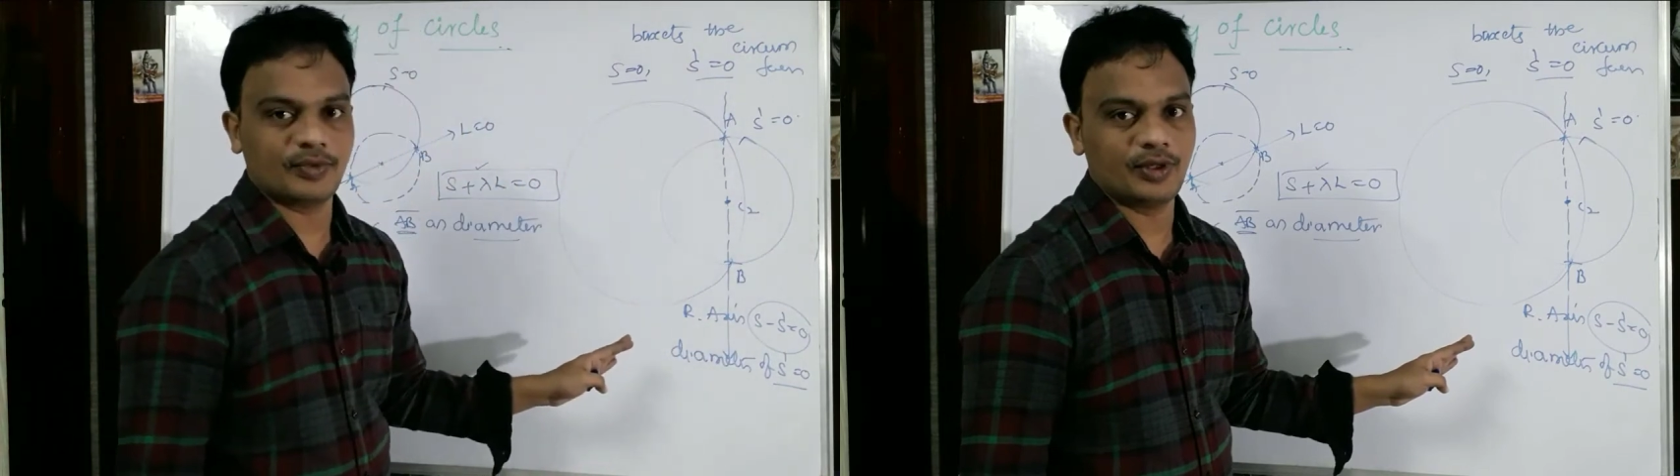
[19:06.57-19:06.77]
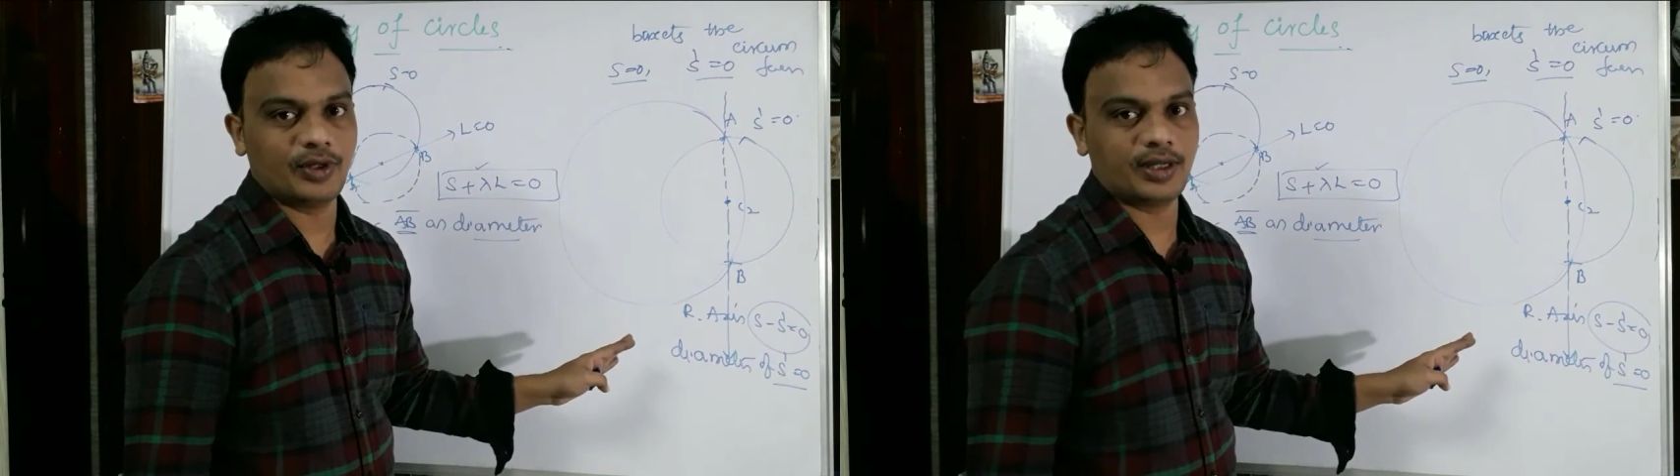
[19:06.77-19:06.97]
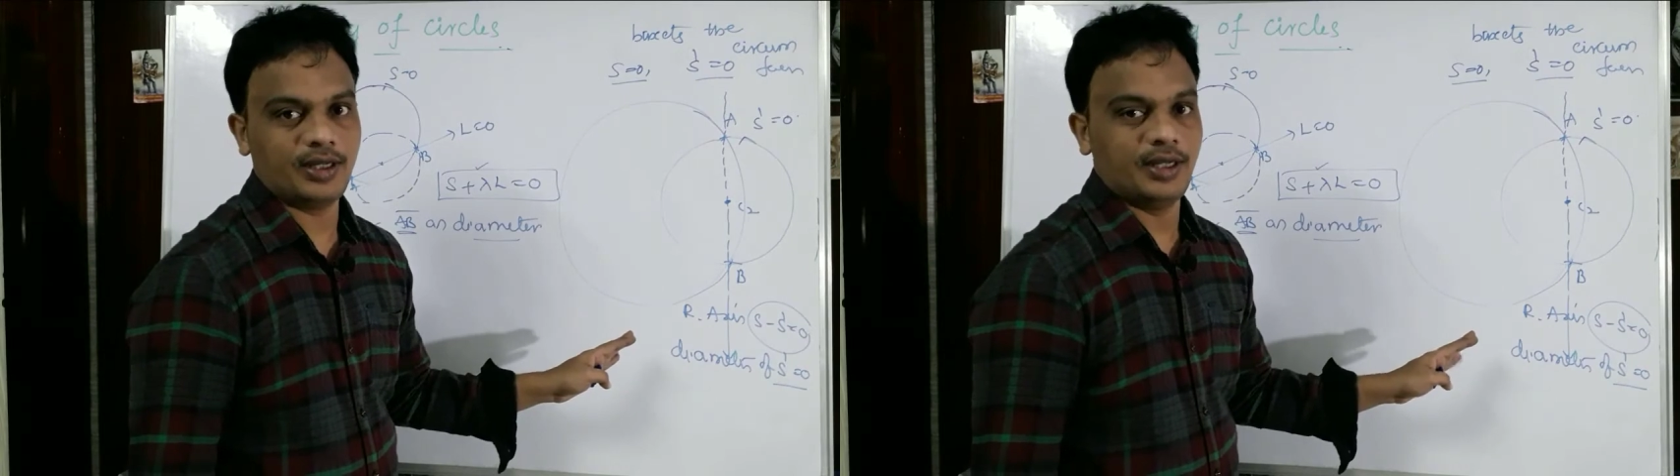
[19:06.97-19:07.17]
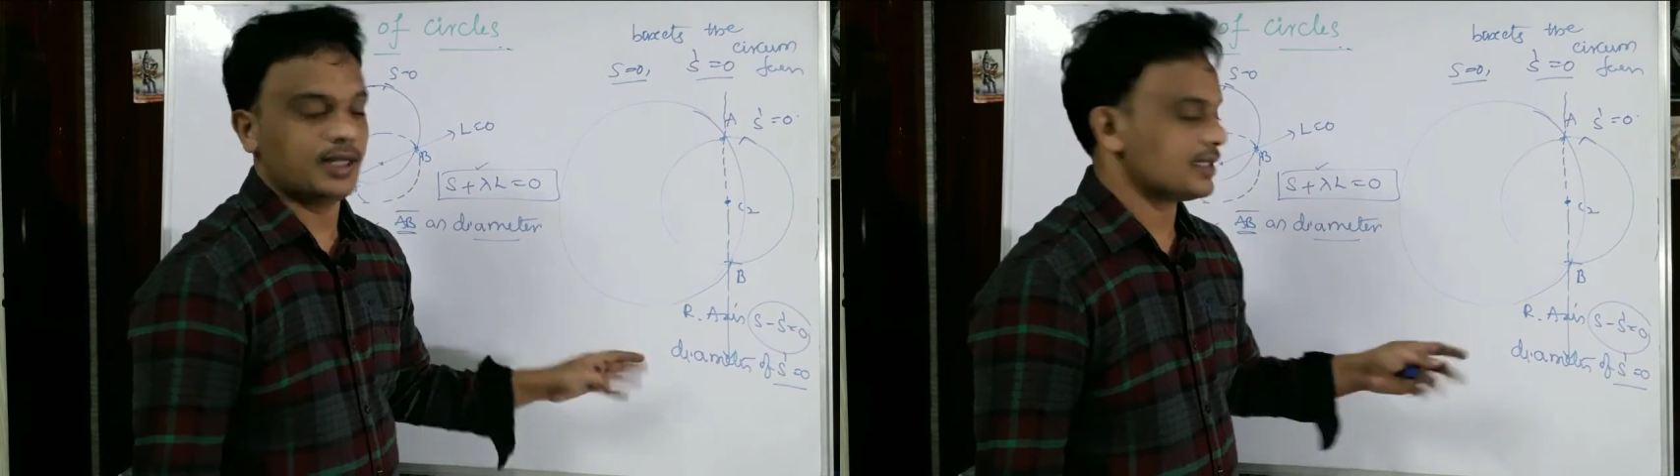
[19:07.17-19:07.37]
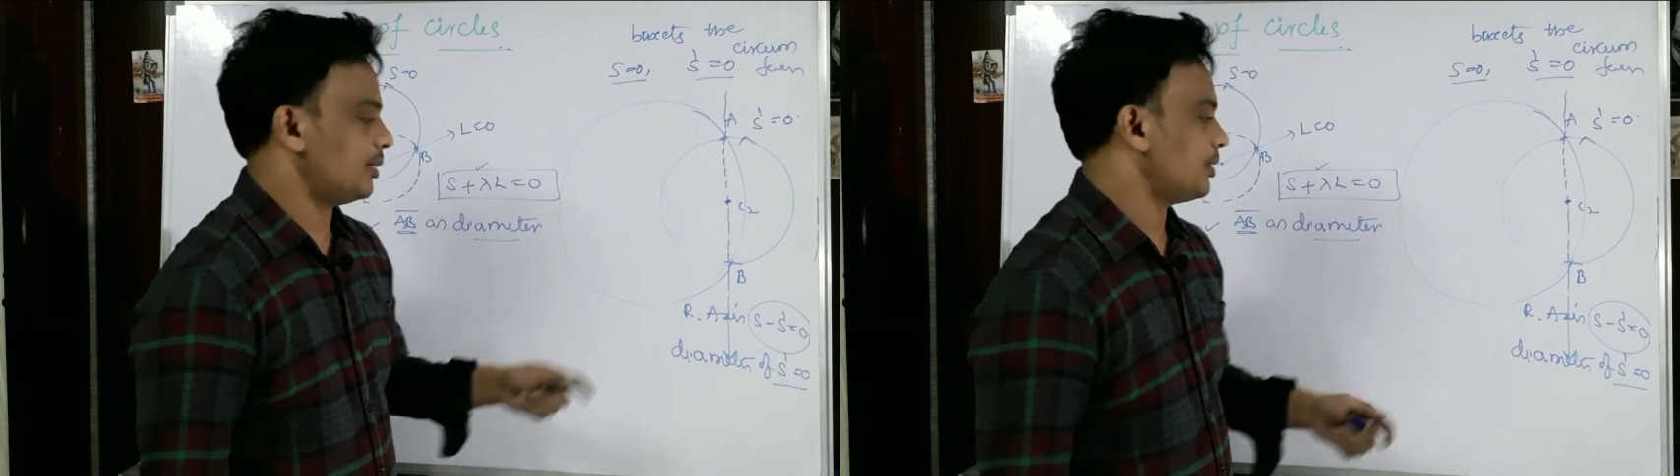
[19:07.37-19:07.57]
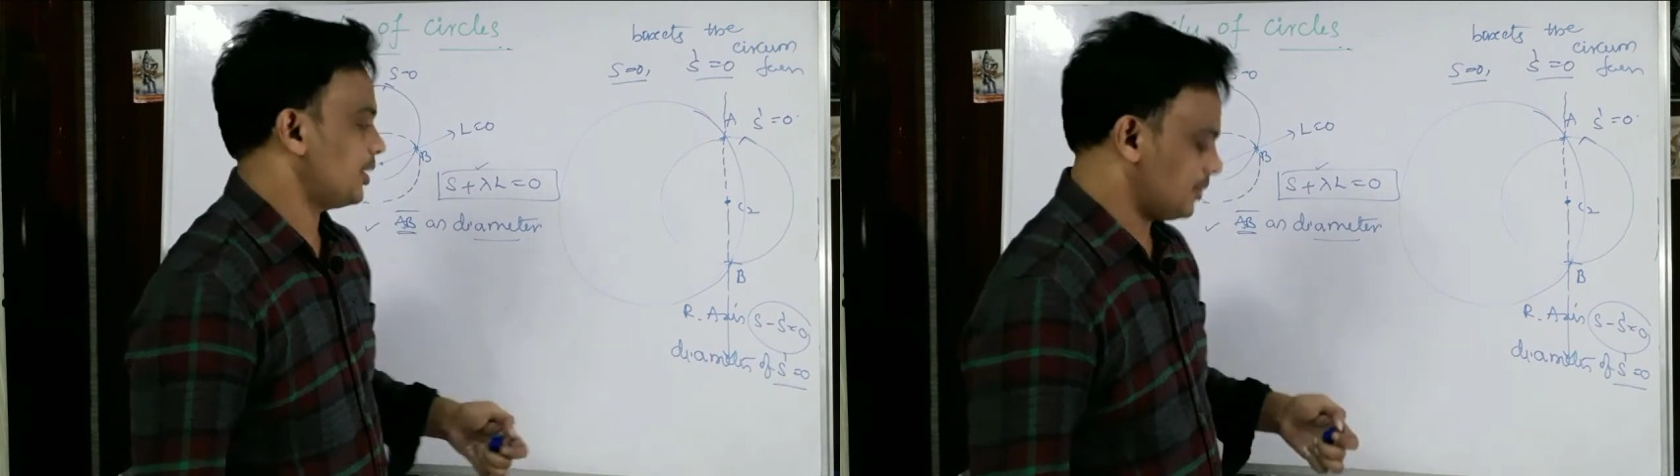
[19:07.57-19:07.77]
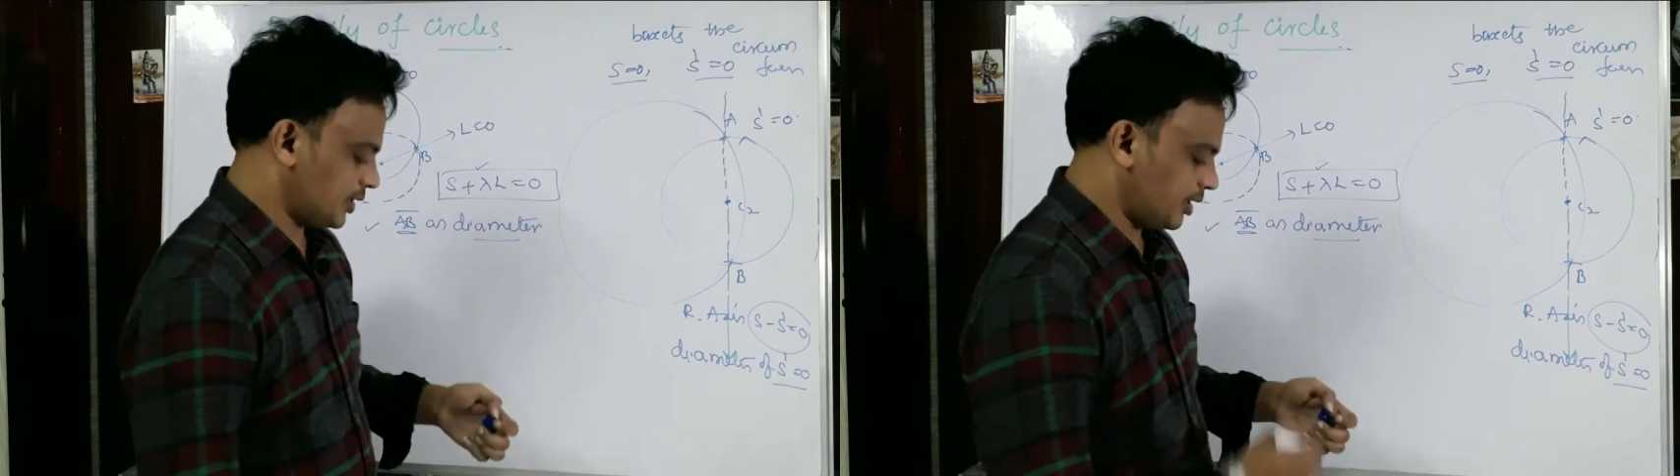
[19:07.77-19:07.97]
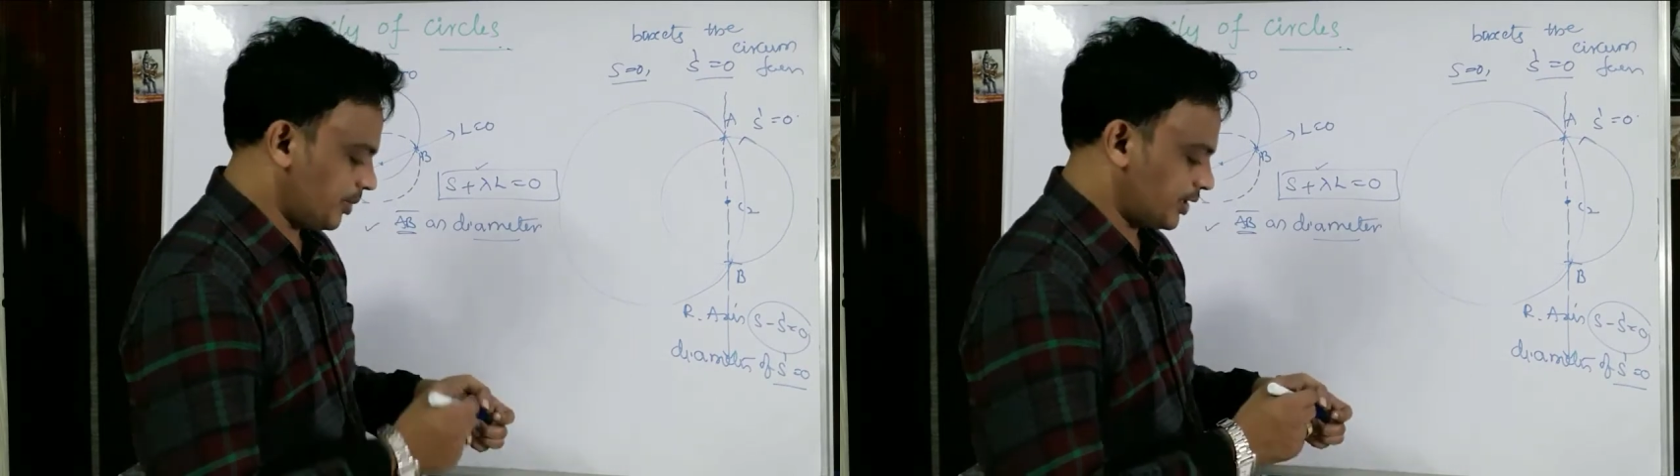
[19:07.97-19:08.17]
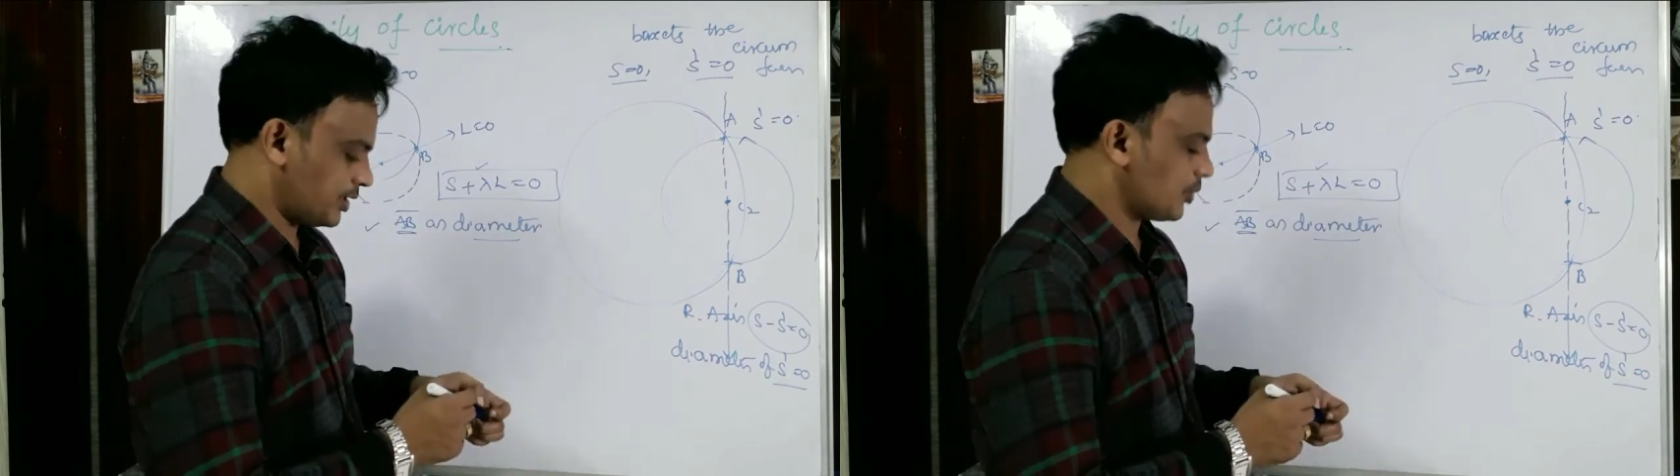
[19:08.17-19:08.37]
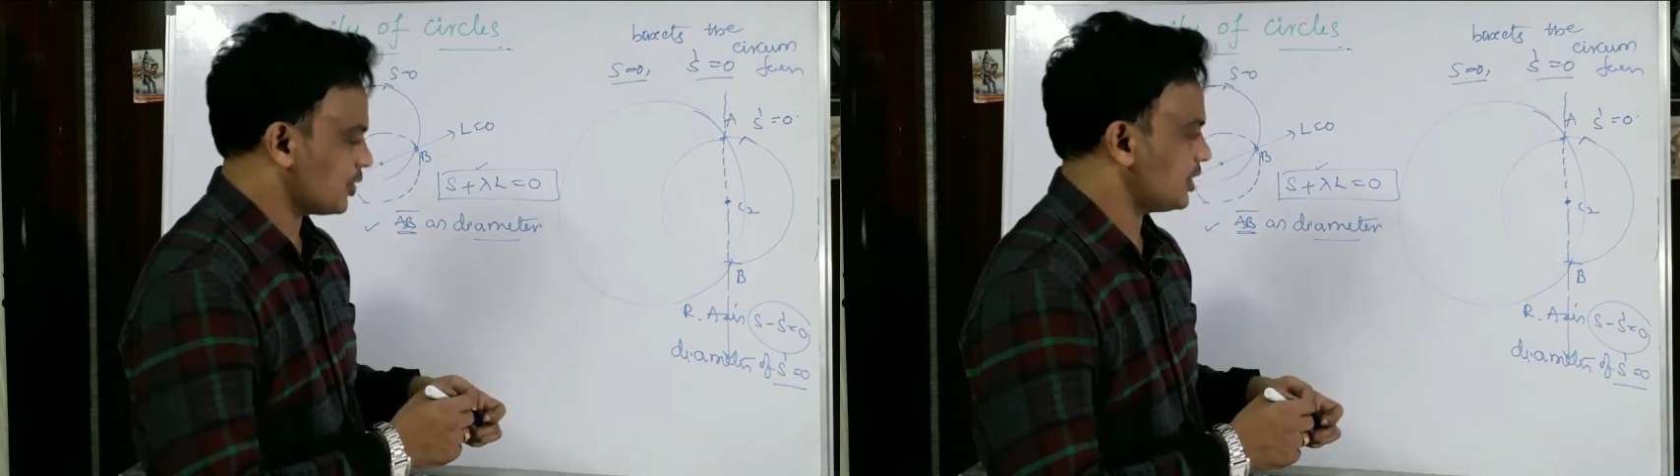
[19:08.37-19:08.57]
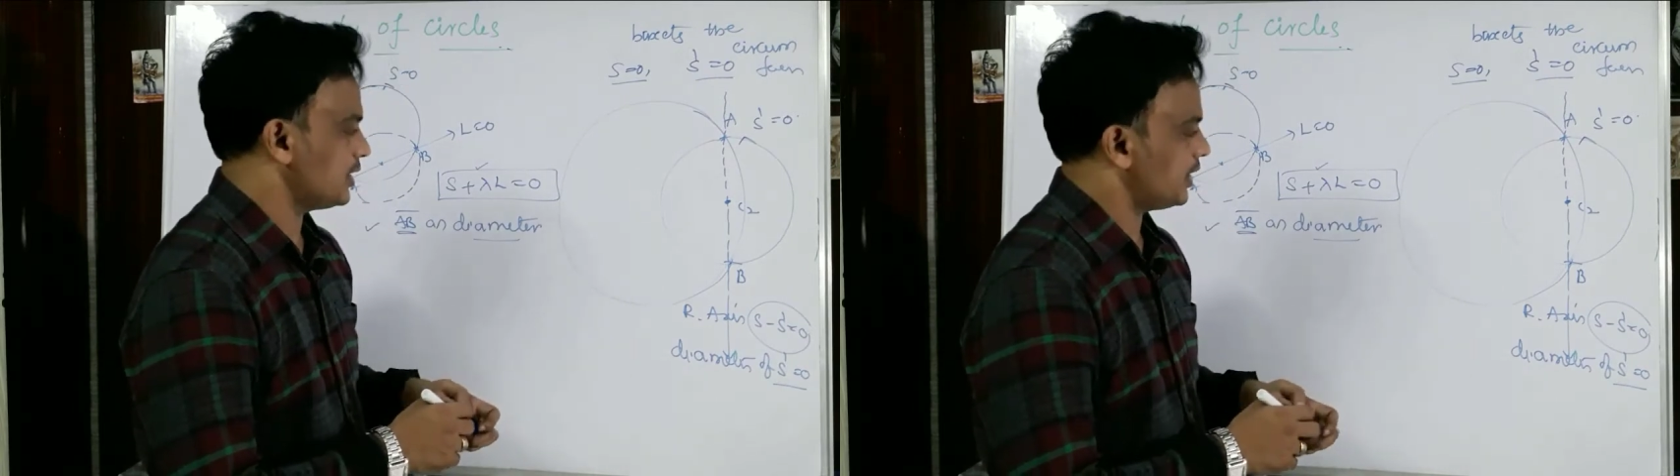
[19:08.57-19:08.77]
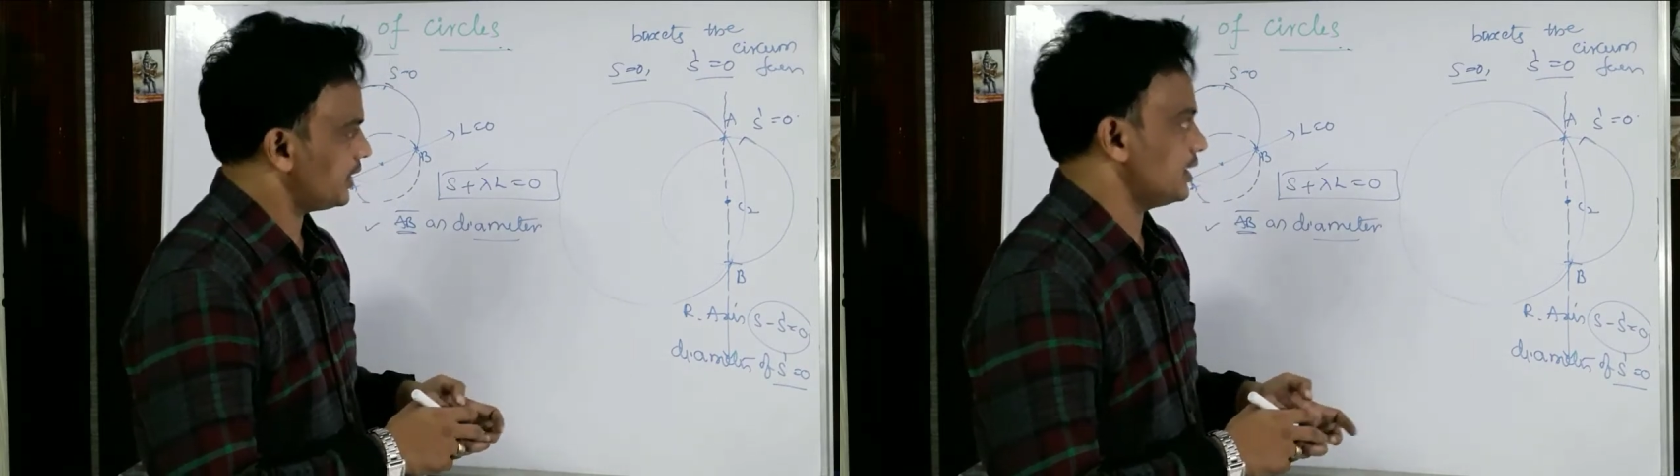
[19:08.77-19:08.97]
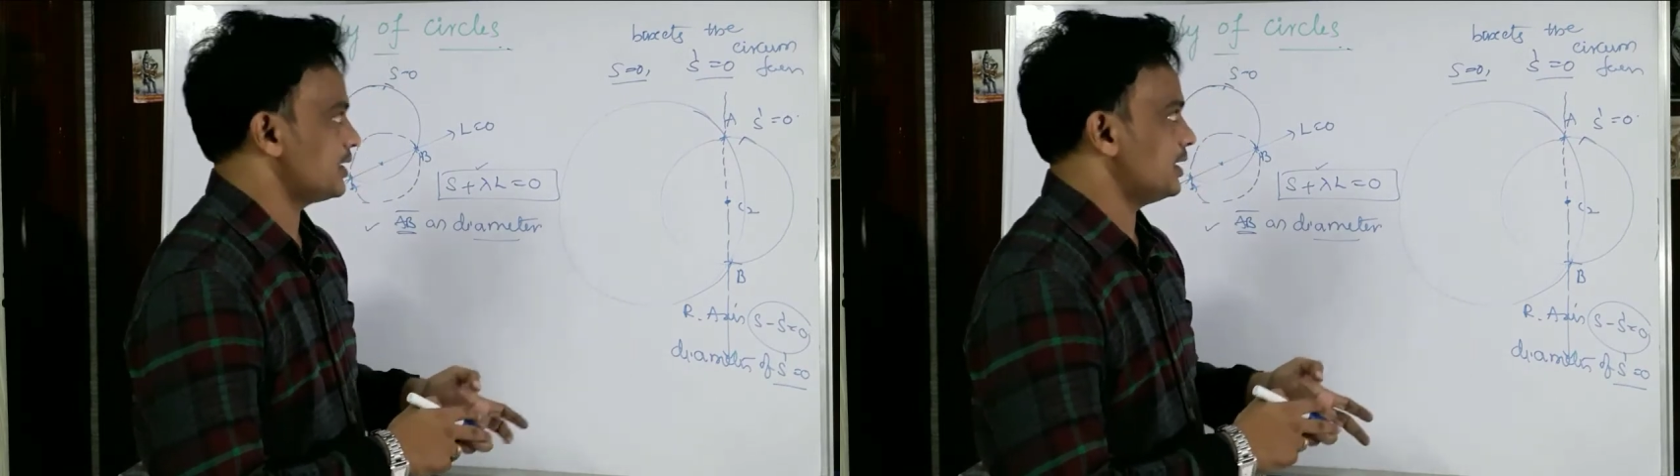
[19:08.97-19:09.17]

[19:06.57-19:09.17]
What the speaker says: Okay. Sometimes they may ask the question is like this.